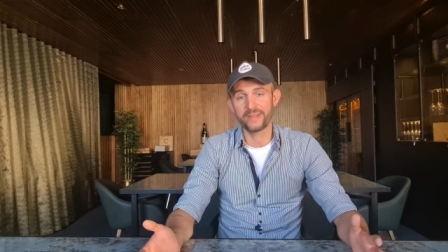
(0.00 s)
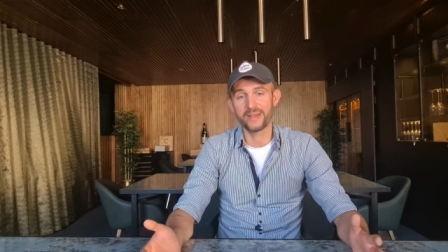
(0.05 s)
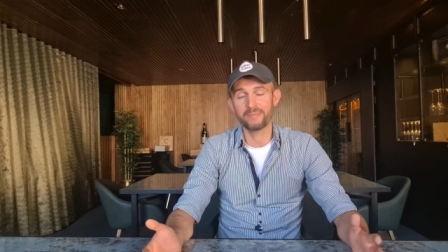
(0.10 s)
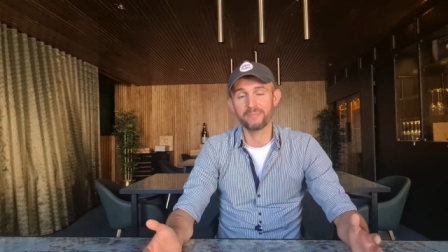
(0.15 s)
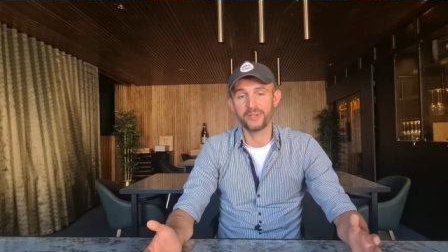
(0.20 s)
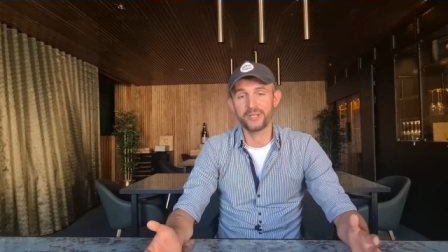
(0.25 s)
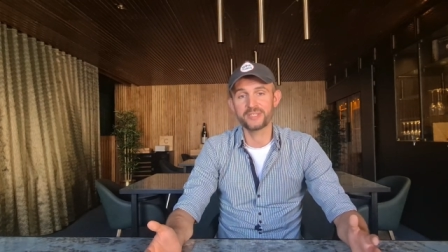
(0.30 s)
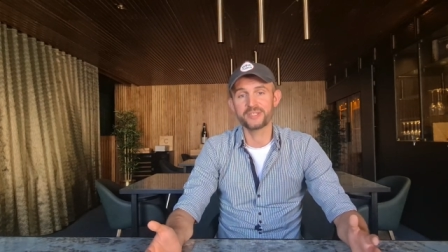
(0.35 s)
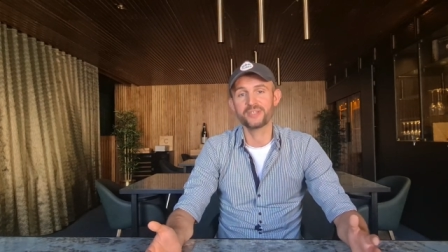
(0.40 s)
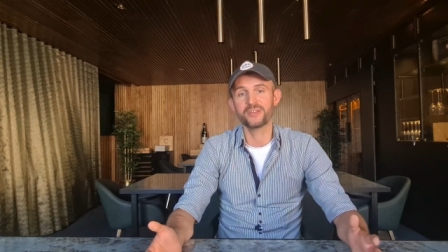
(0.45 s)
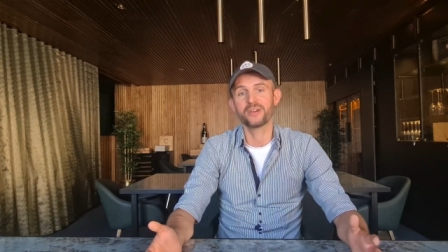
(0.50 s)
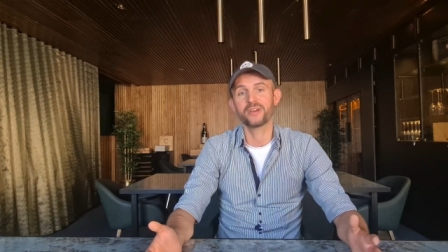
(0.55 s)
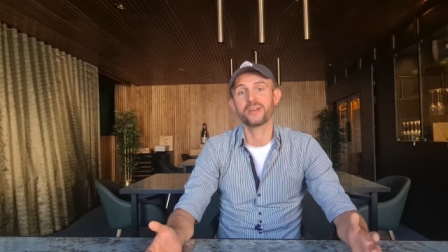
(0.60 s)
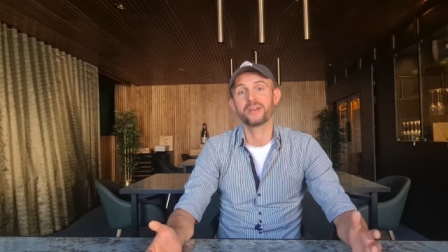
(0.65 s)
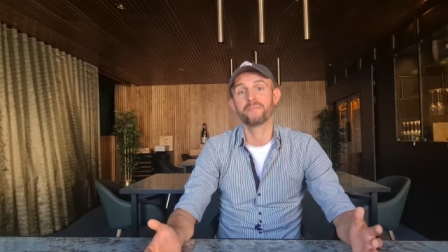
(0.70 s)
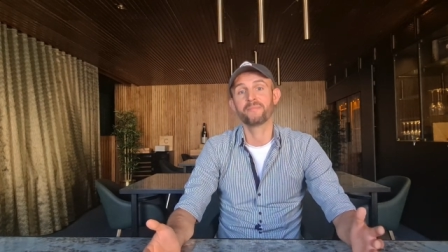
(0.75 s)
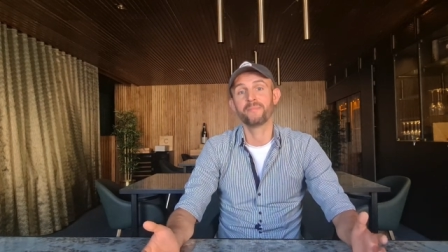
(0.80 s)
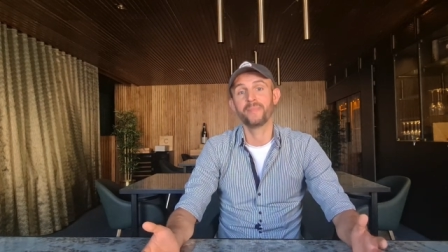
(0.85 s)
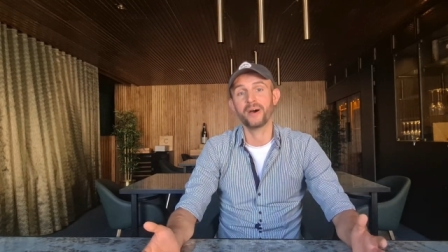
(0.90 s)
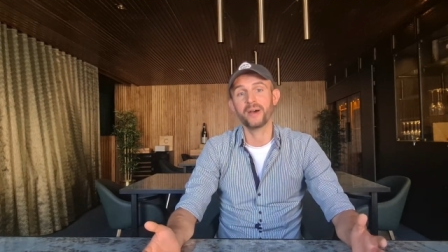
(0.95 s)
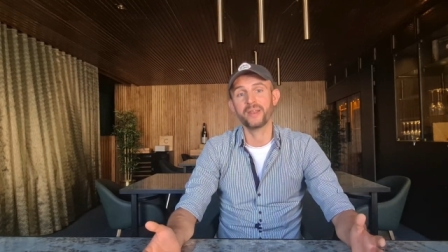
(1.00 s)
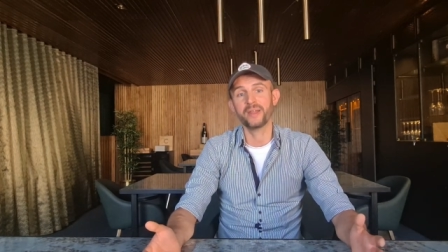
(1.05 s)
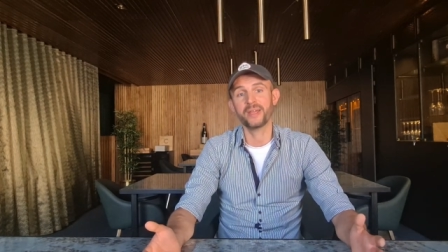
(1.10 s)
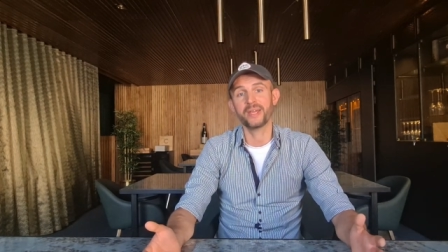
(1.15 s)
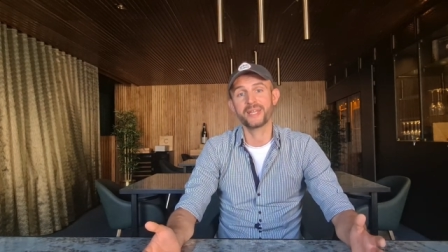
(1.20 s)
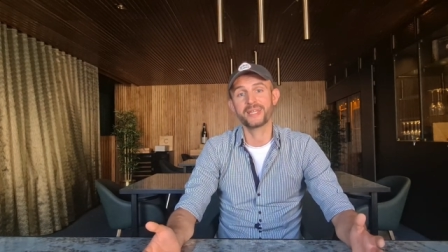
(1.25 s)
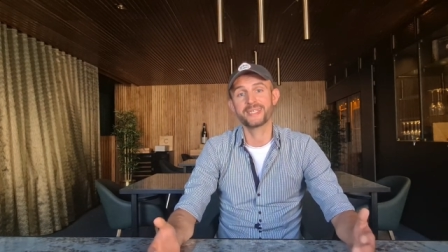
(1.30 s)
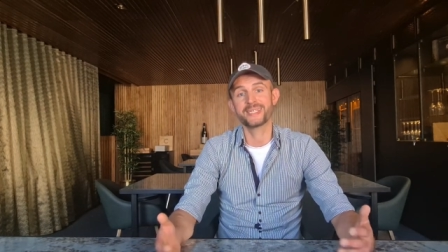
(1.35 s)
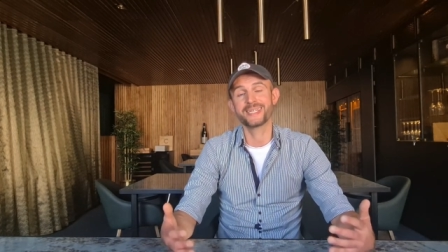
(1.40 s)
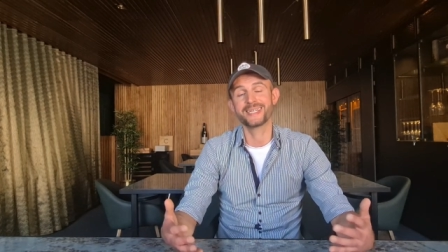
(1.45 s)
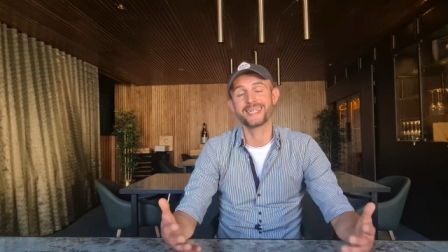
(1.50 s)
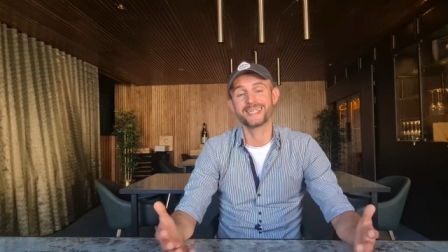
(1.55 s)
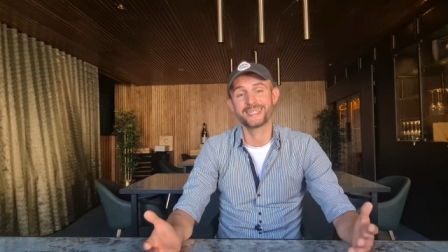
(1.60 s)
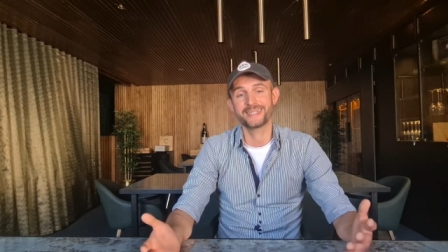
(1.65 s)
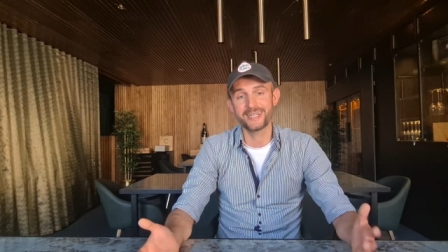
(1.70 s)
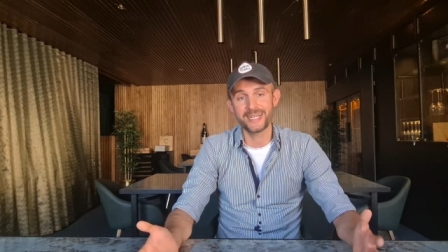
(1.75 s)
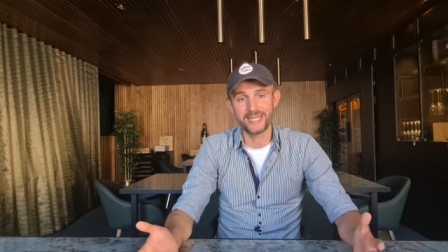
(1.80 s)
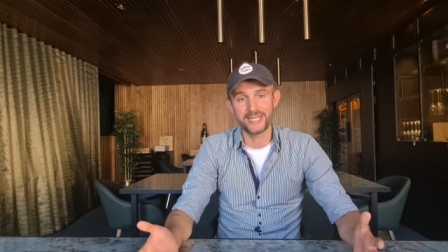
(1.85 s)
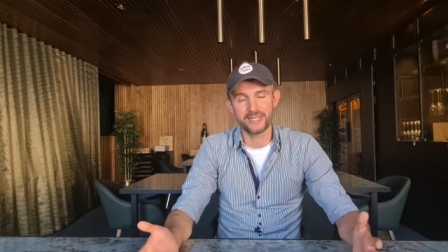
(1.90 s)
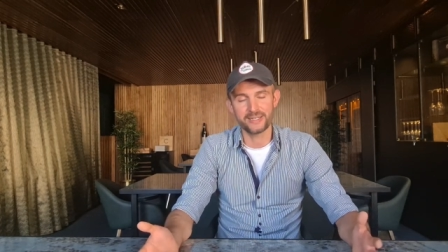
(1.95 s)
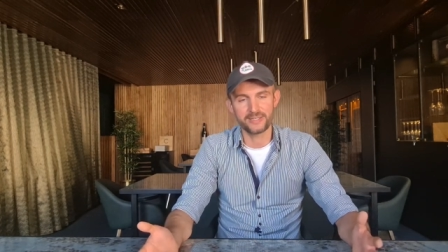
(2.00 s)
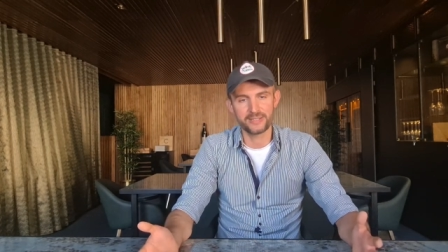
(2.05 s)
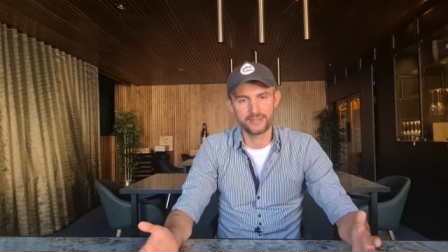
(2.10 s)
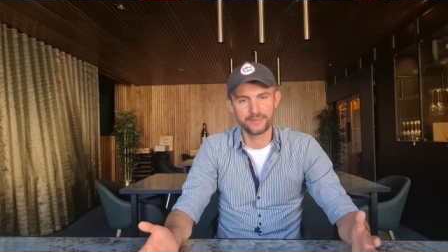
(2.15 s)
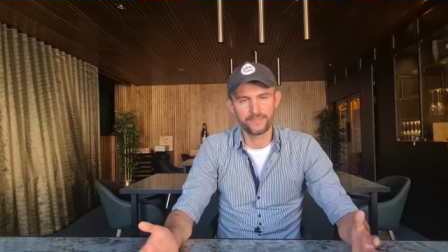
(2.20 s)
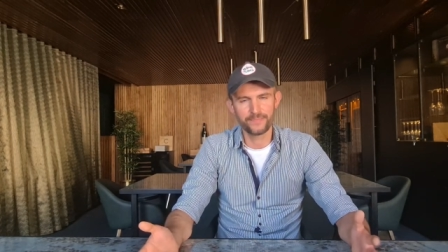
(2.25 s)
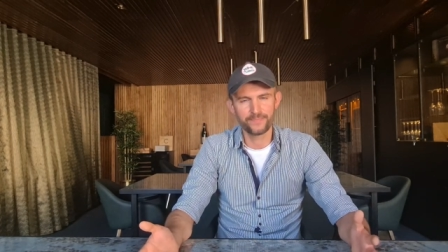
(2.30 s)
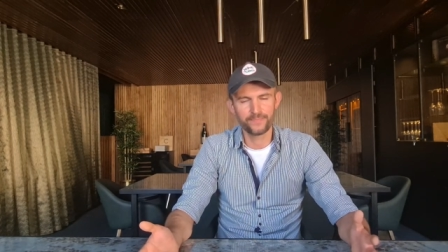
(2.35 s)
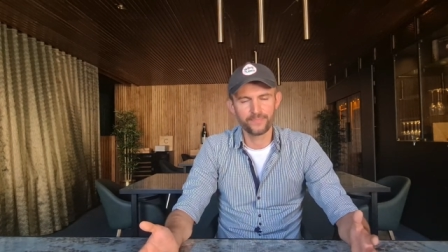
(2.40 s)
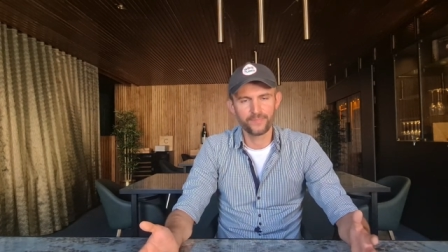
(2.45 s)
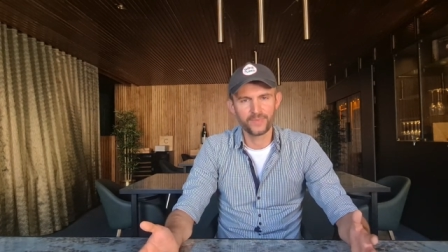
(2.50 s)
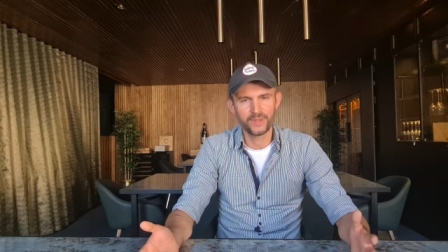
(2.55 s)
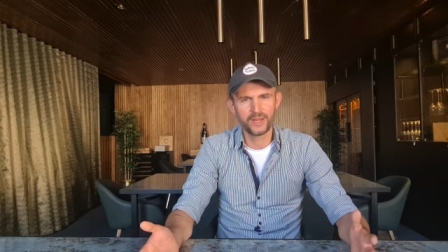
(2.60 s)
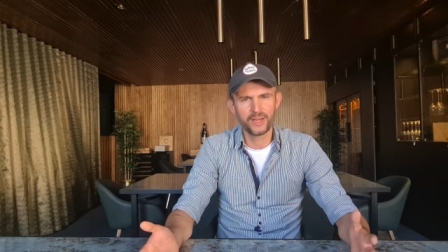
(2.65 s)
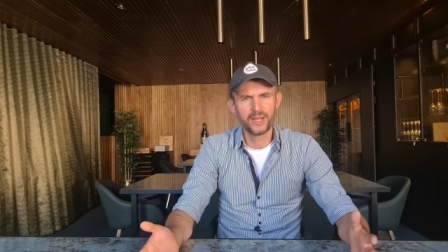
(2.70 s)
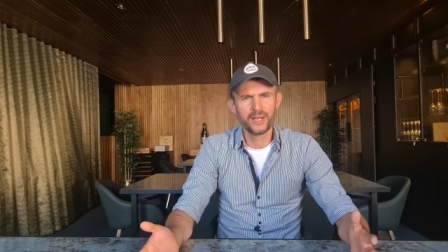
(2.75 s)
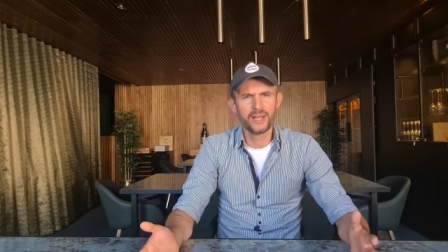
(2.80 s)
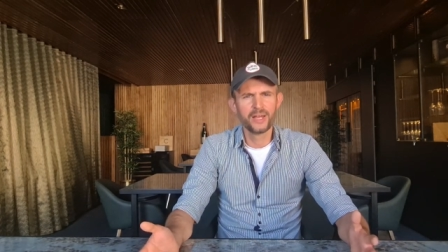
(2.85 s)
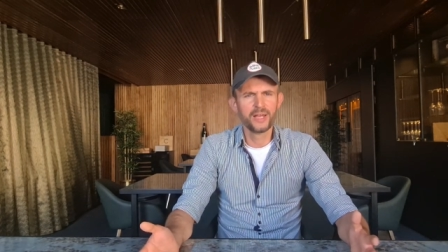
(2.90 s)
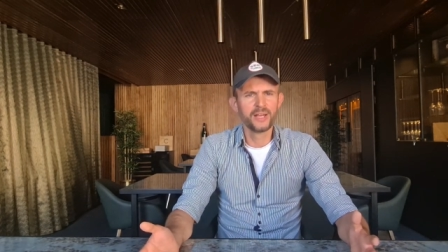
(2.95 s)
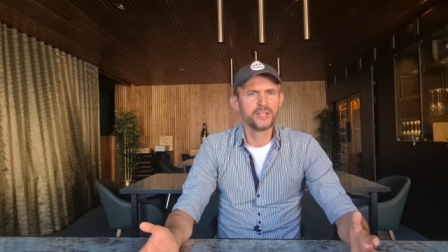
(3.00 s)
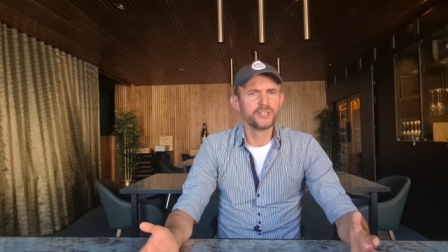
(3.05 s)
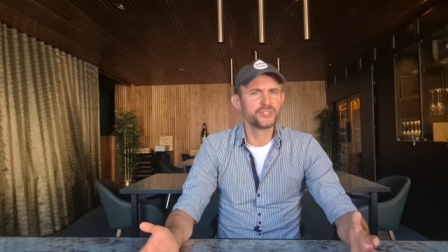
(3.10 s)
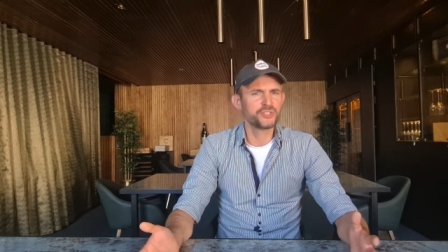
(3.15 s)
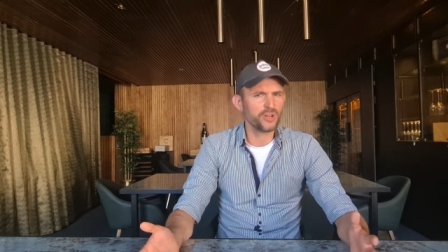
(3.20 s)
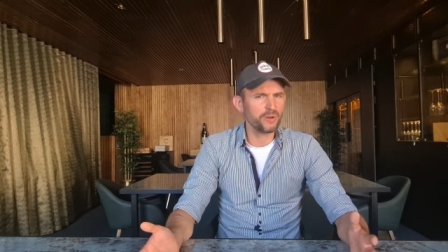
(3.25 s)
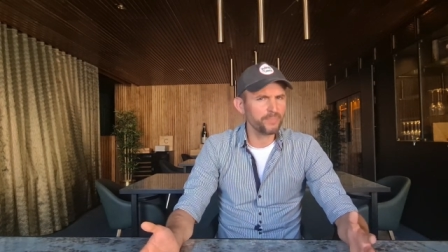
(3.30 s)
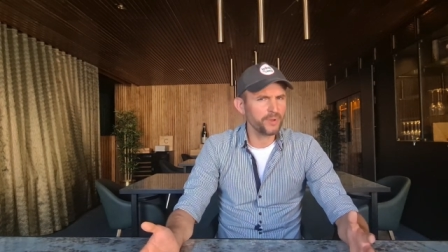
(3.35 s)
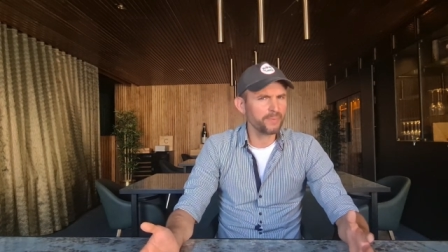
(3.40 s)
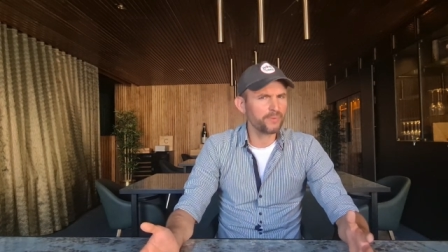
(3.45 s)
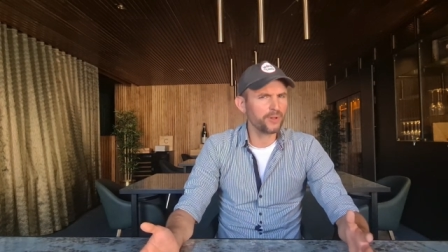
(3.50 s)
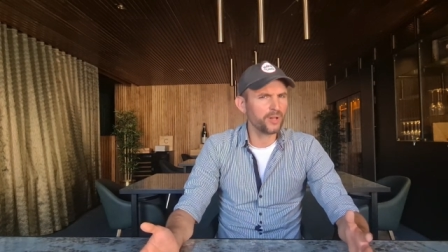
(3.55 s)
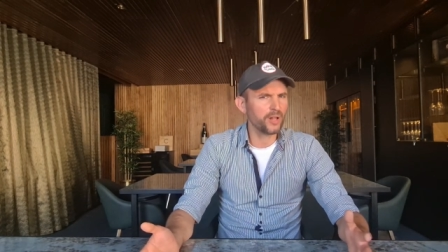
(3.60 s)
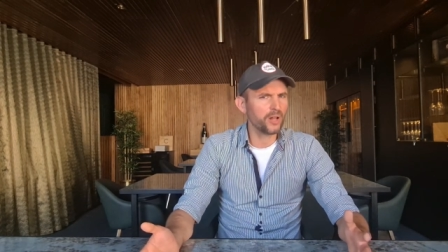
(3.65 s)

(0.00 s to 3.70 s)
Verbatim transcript: that means your body gets dehydrated. Some people